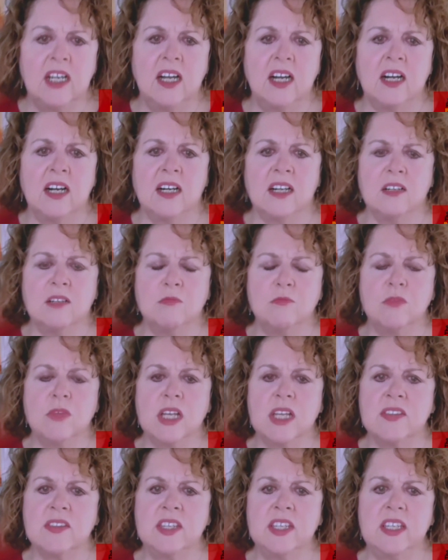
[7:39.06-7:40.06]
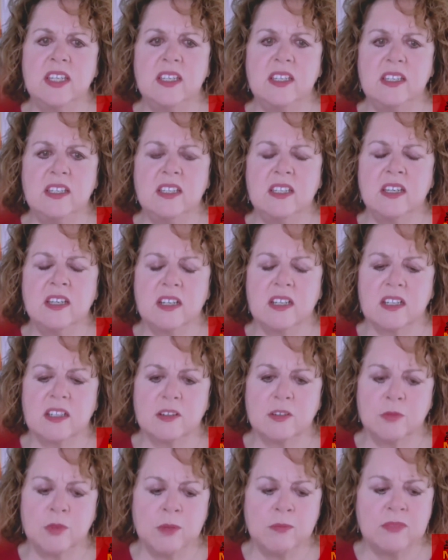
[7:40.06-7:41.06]
Um, the uh,
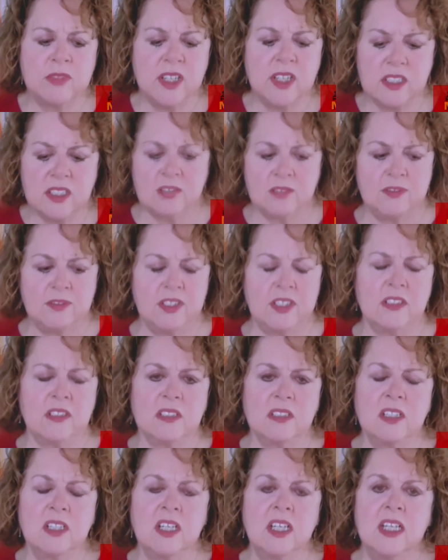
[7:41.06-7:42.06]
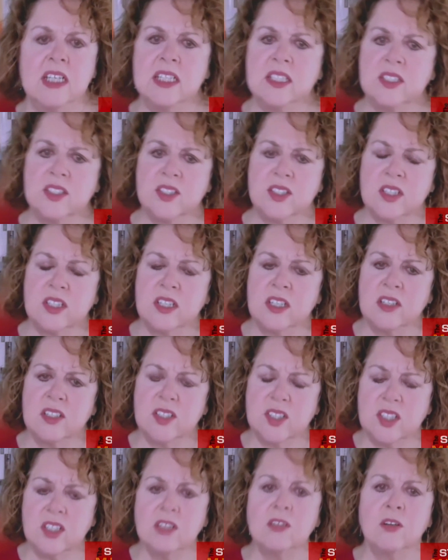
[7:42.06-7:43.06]
remdesivir is
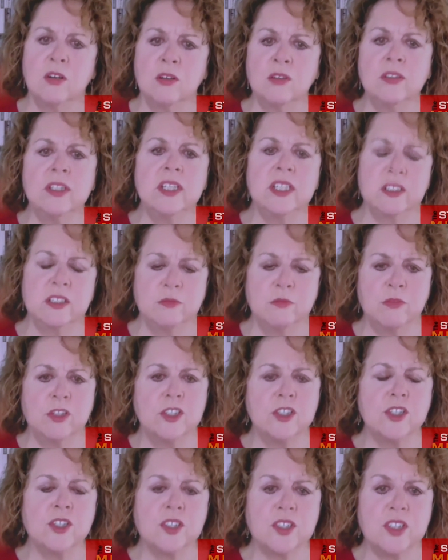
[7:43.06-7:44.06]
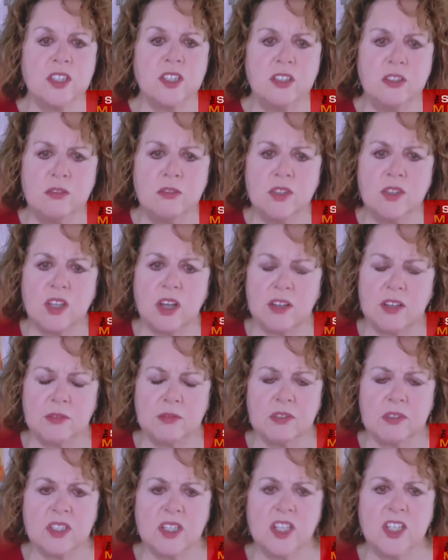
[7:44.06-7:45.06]
still only an emergency use
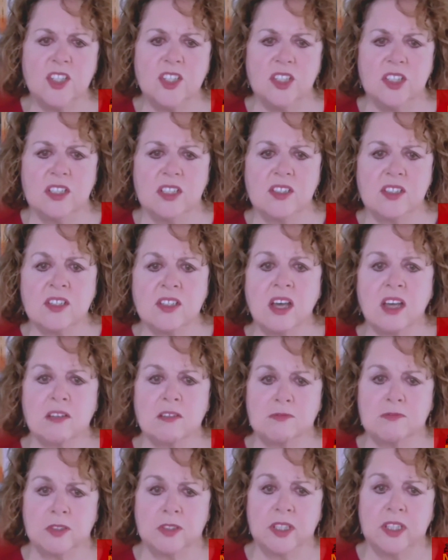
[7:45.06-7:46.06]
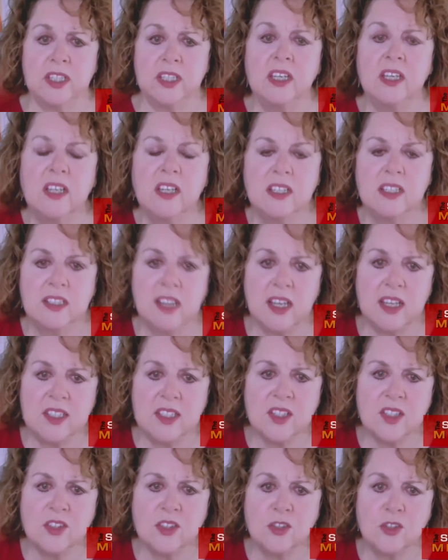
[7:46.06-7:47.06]
authorization. It's not a fully
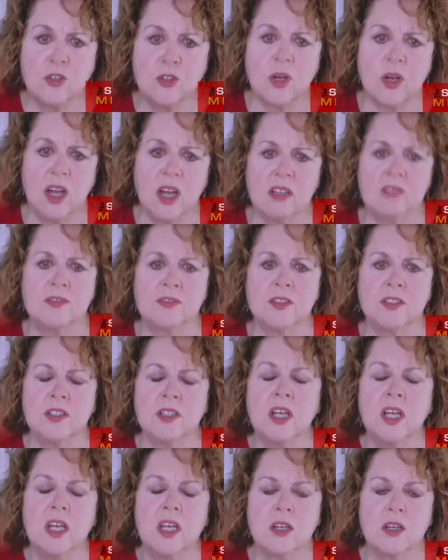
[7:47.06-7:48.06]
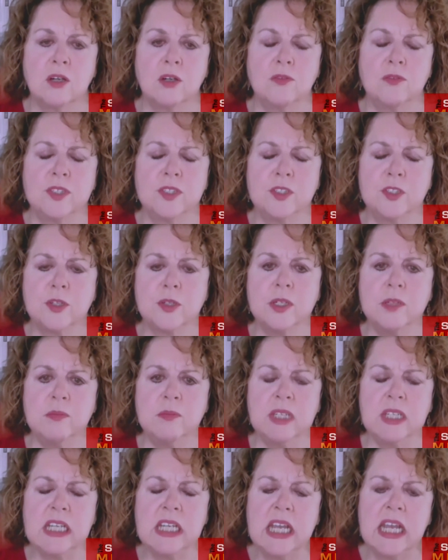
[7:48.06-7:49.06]
licensed drug for COVID
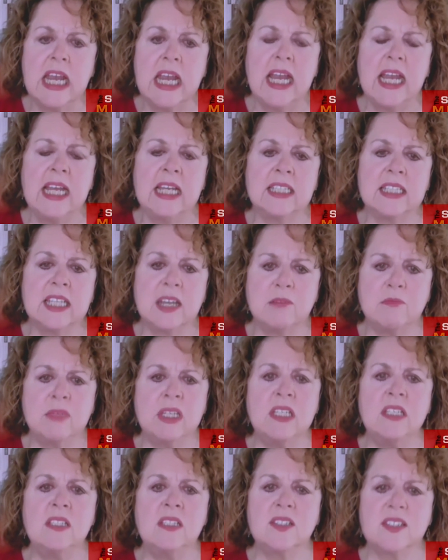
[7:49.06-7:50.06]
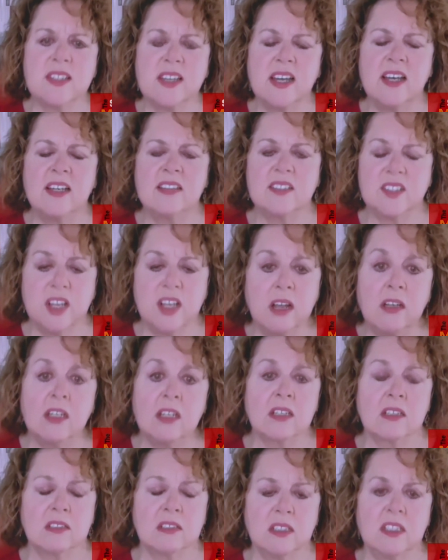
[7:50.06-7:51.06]
treatment. And that means that
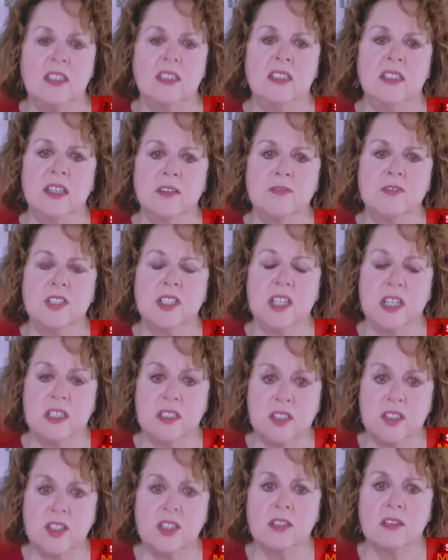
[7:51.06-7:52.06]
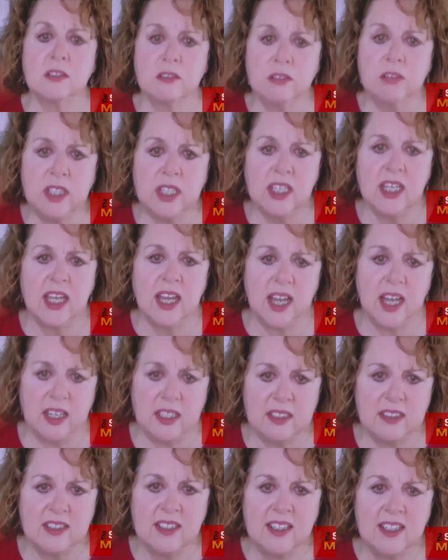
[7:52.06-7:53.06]
technically the FDA is still looking
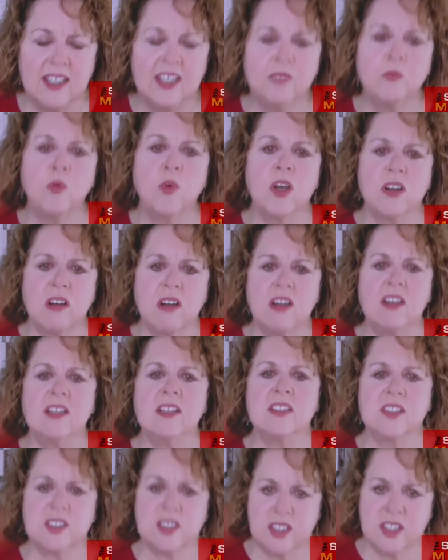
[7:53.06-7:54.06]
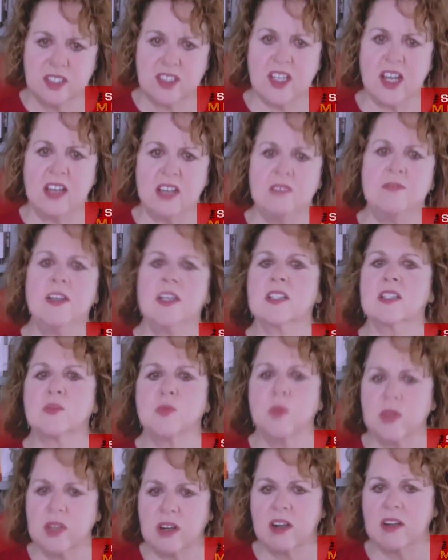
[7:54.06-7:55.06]
at what are its side effects,
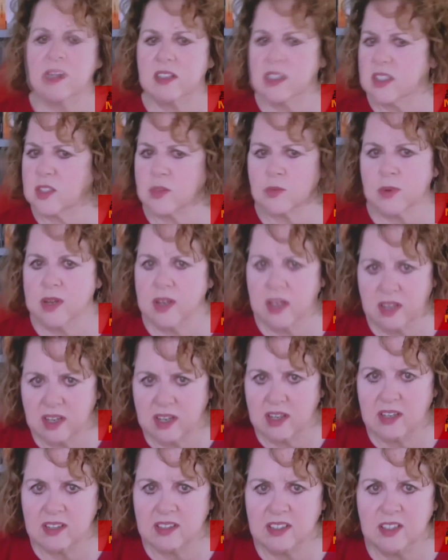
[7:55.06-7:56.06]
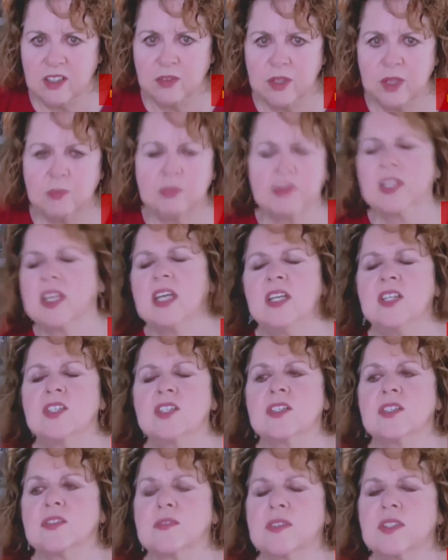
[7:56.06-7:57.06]
what are its uh, you know
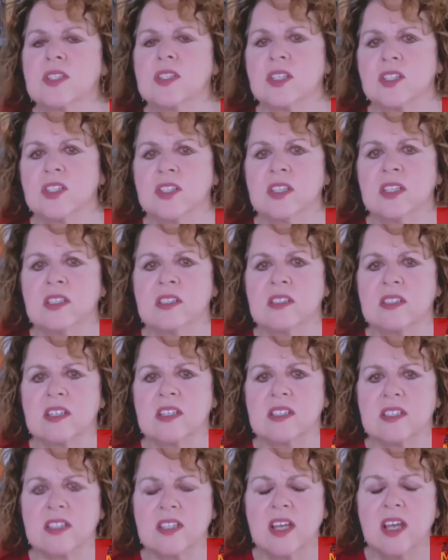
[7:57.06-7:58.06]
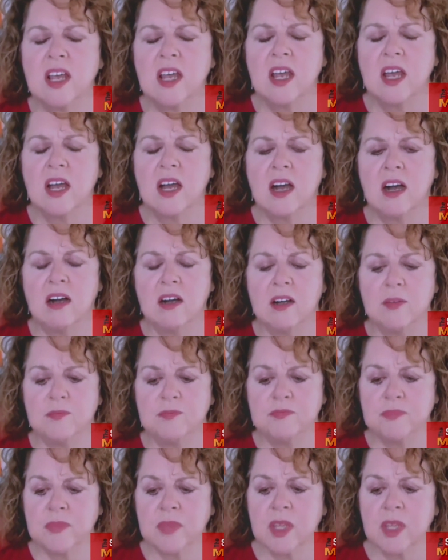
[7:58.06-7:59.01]
implications for such things as um,